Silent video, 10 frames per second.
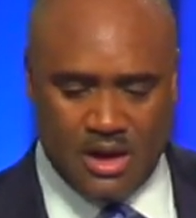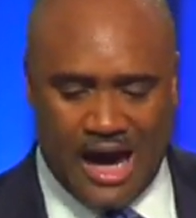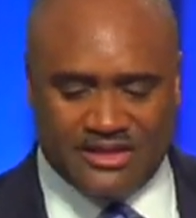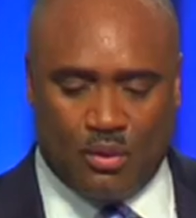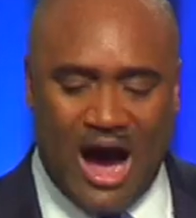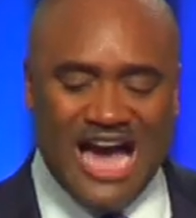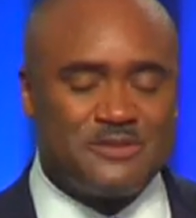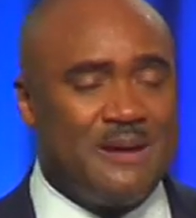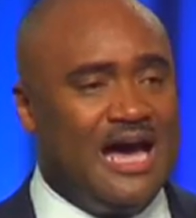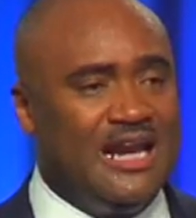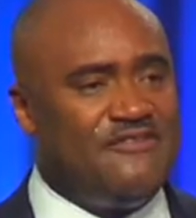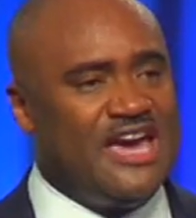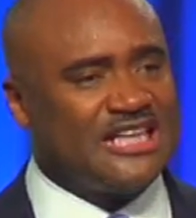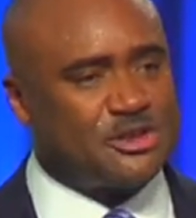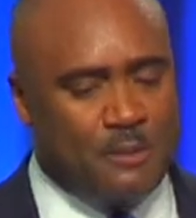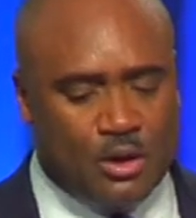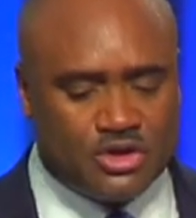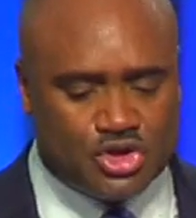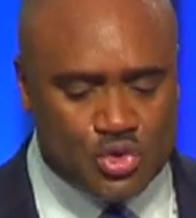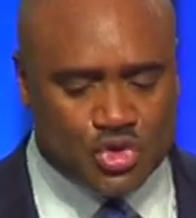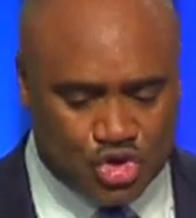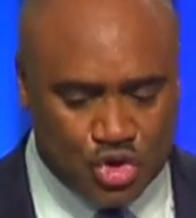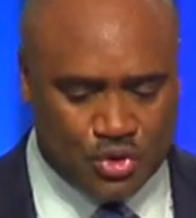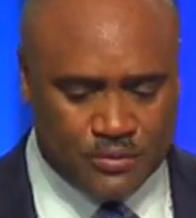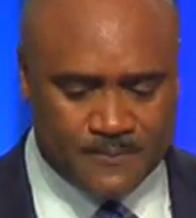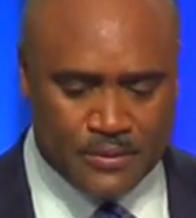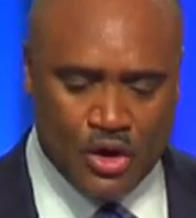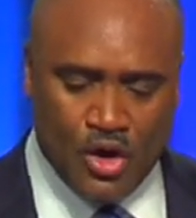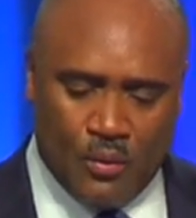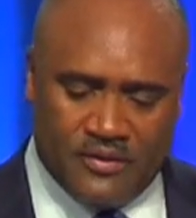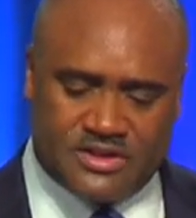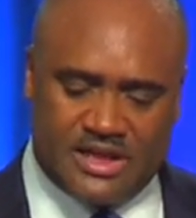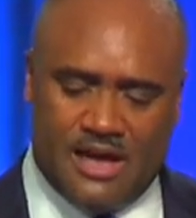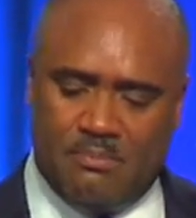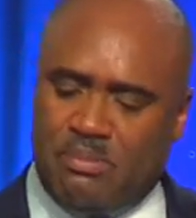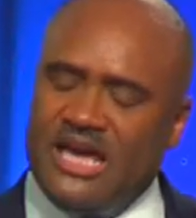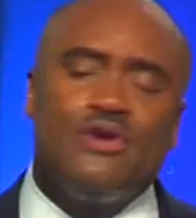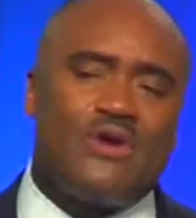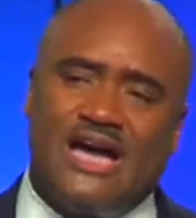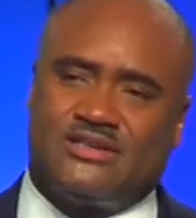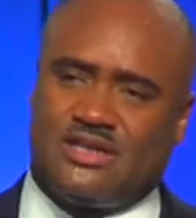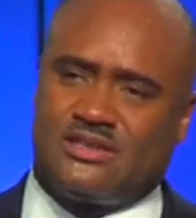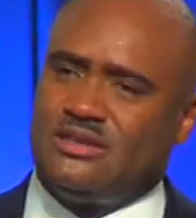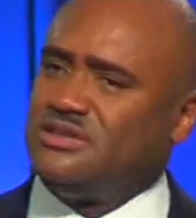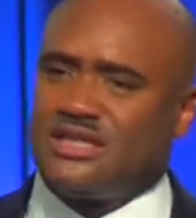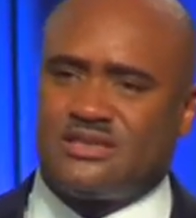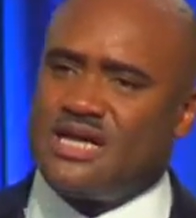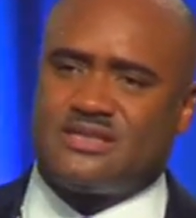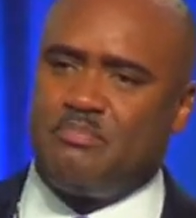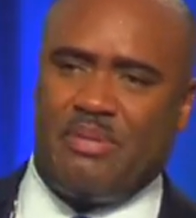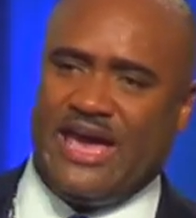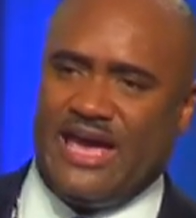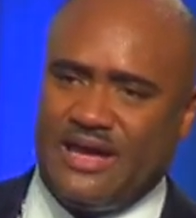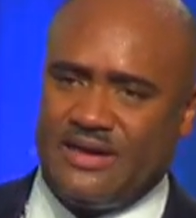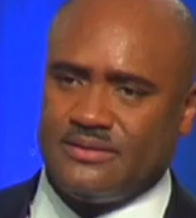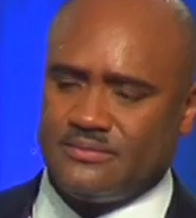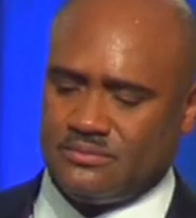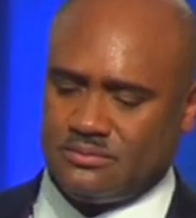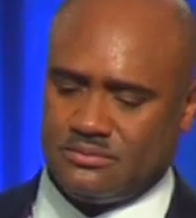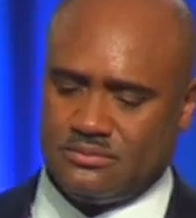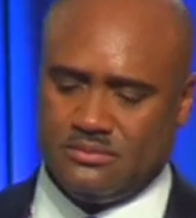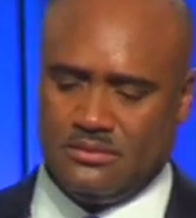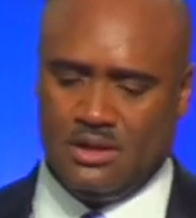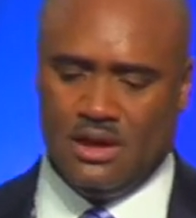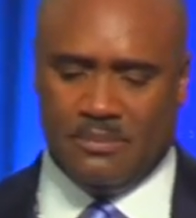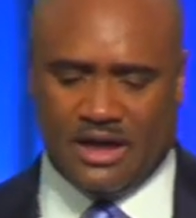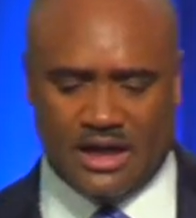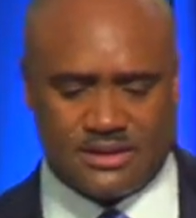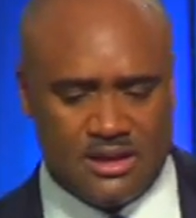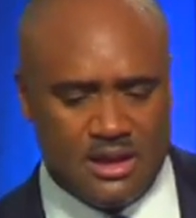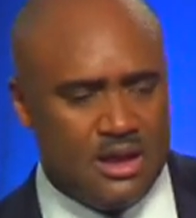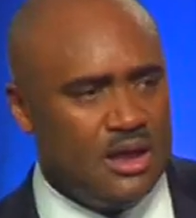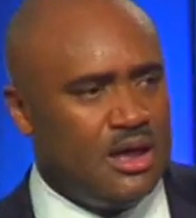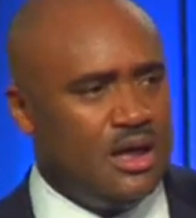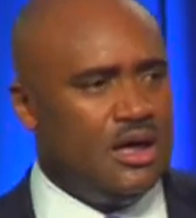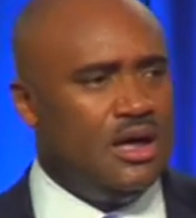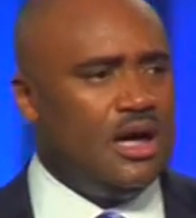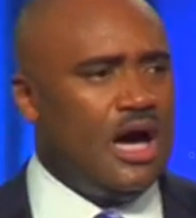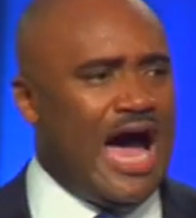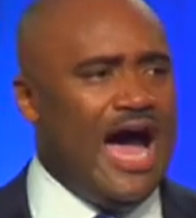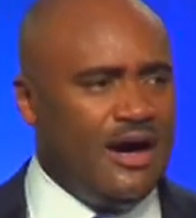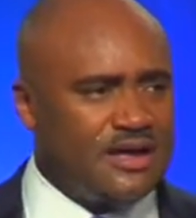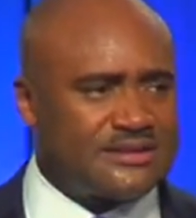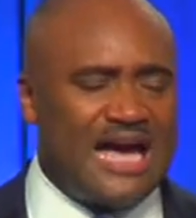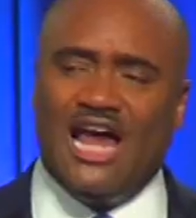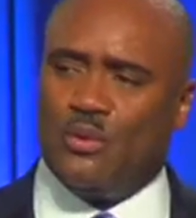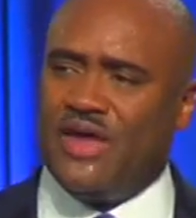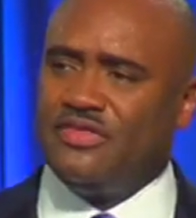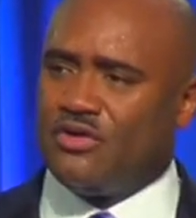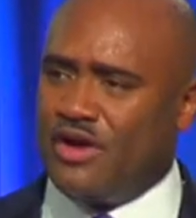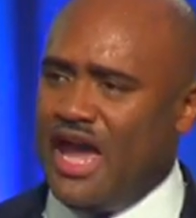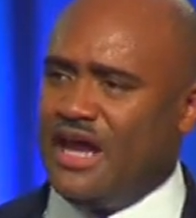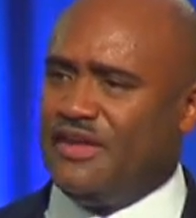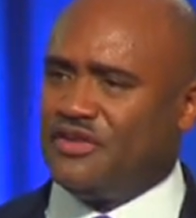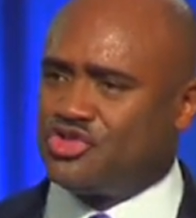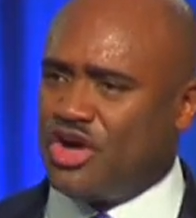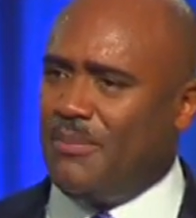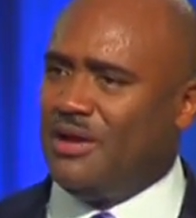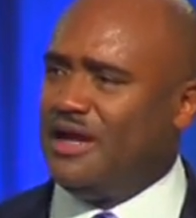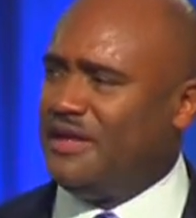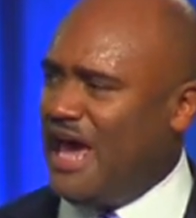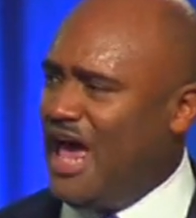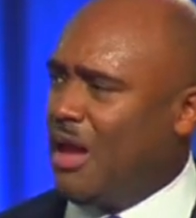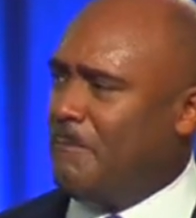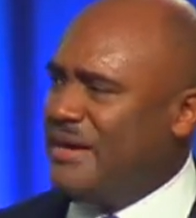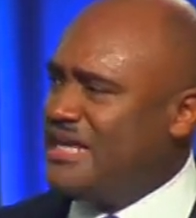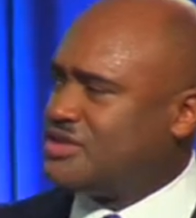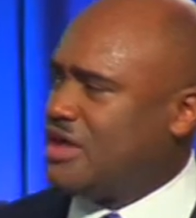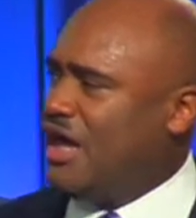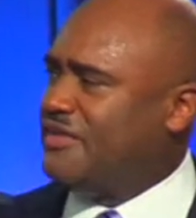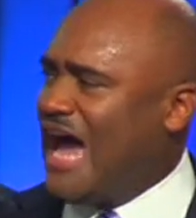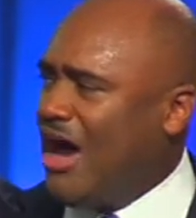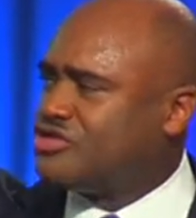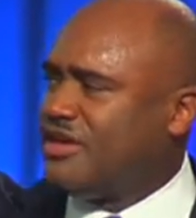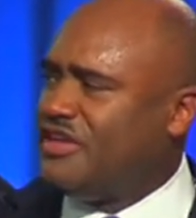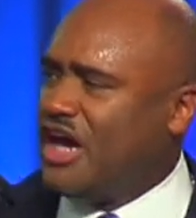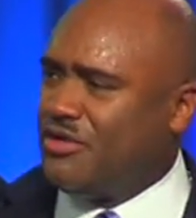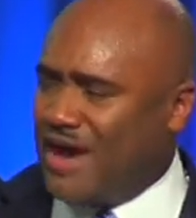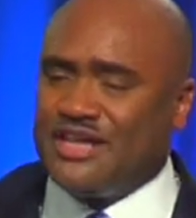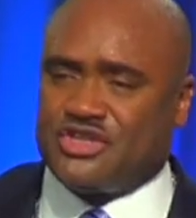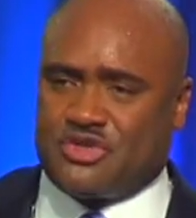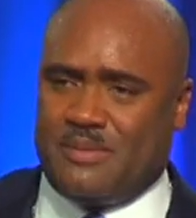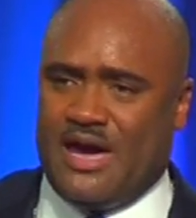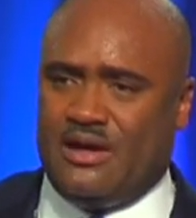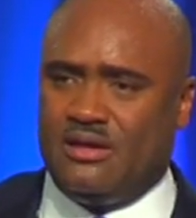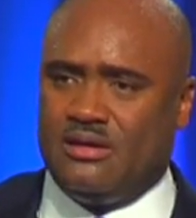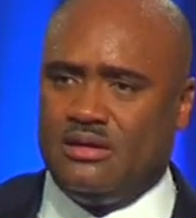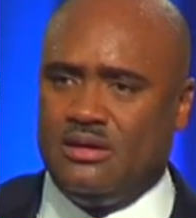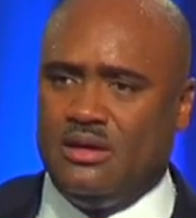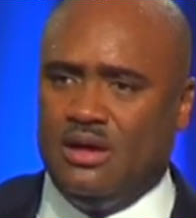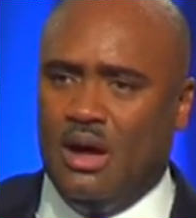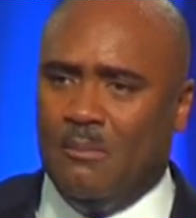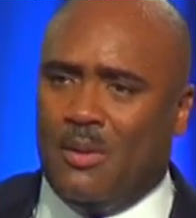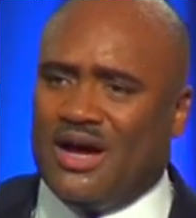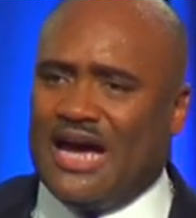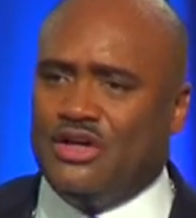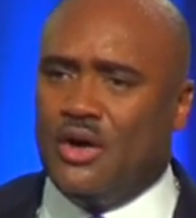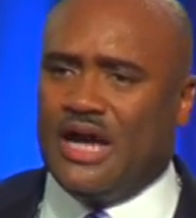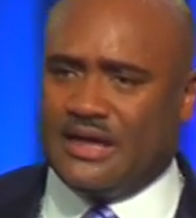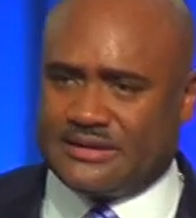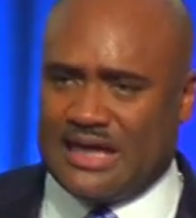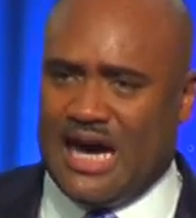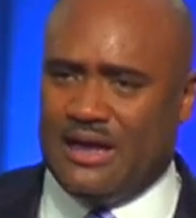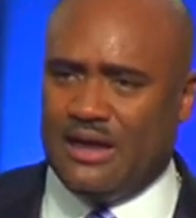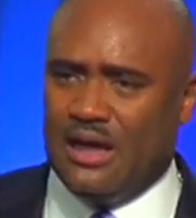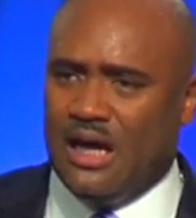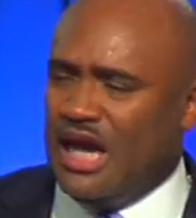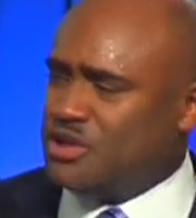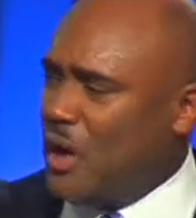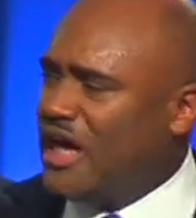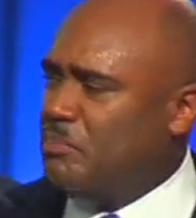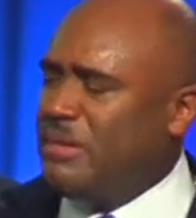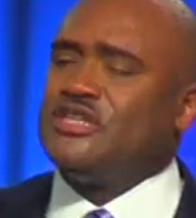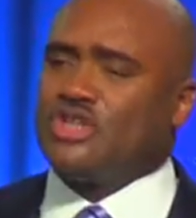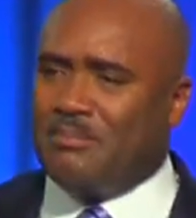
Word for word: And the wise man, if he had spoken too soon, would have said, being righteous just doesn't pay. Because I understand when the rain and the trouble and the hell beats on the house of the unrighteous man. But what I don't understand is when it beats on